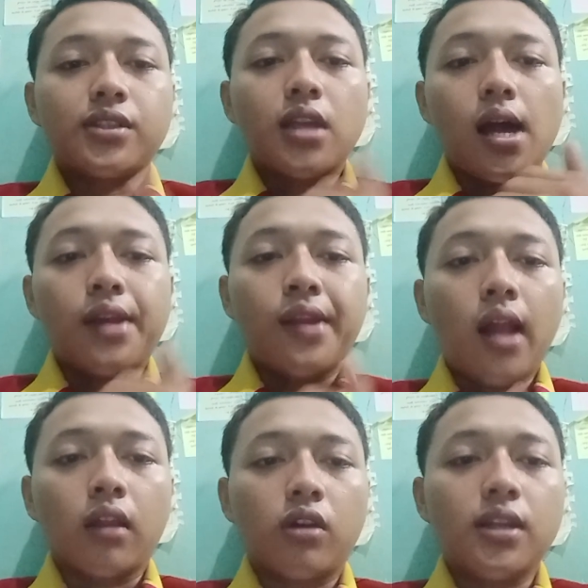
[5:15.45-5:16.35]
An
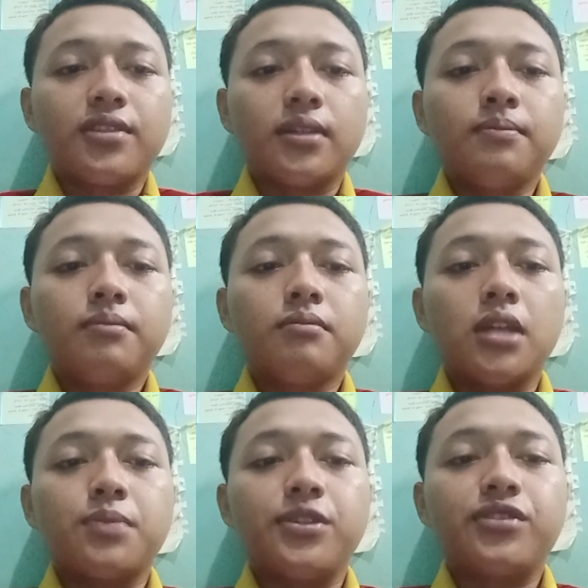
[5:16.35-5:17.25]
algorithm must
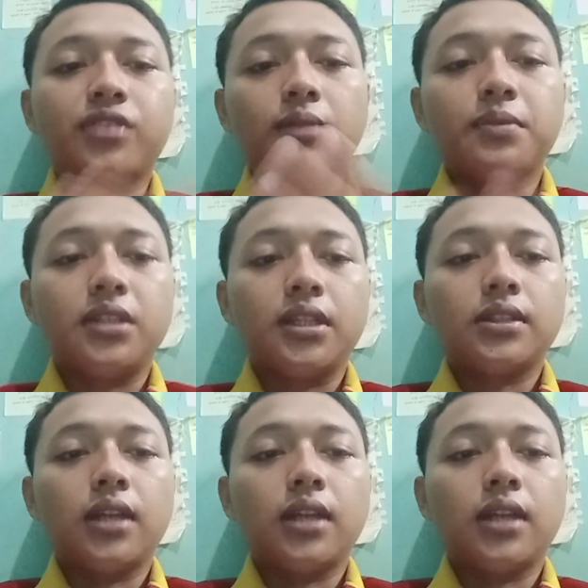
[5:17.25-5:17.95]
be terminated